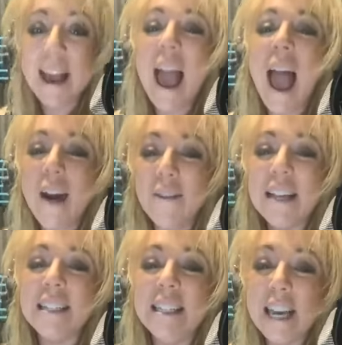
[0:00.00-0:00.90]
having
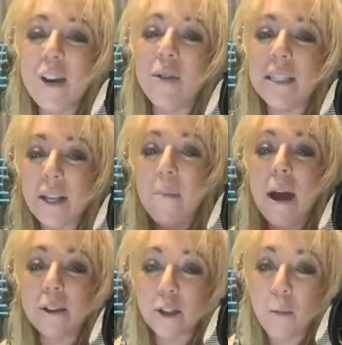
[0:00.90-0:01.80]
us decrease the
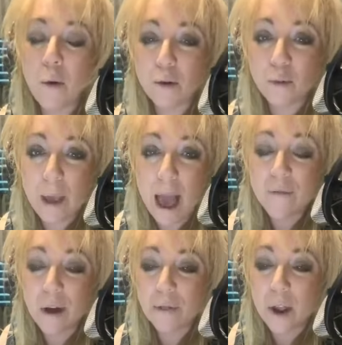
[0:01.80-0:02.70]
amount of smokers we
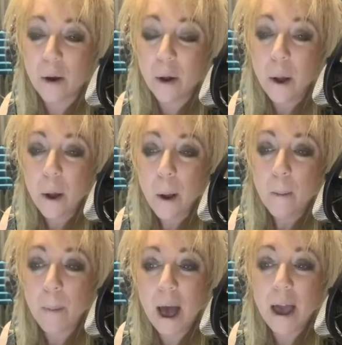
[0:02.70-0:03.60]
have out there.
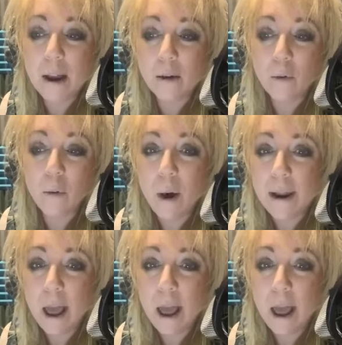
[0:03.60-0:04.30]
But what